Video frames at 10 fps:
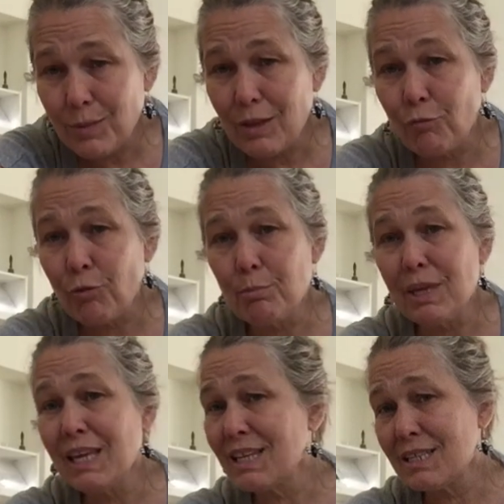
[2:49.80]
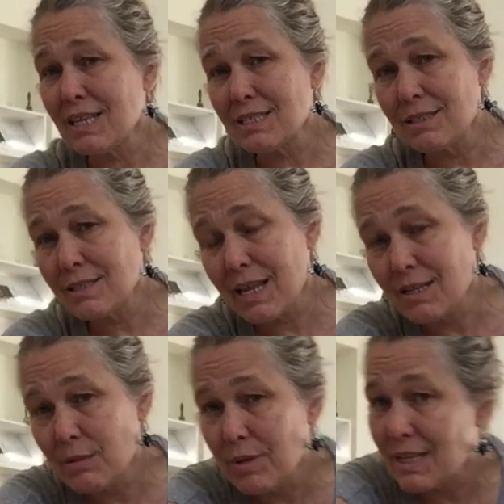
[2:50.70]
And for me, it doesn't
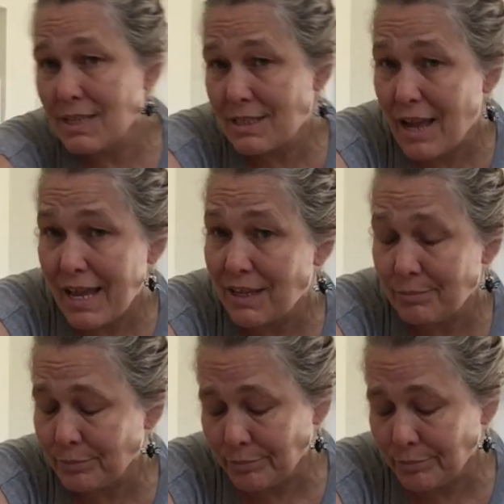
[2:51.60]
tend to be as tight.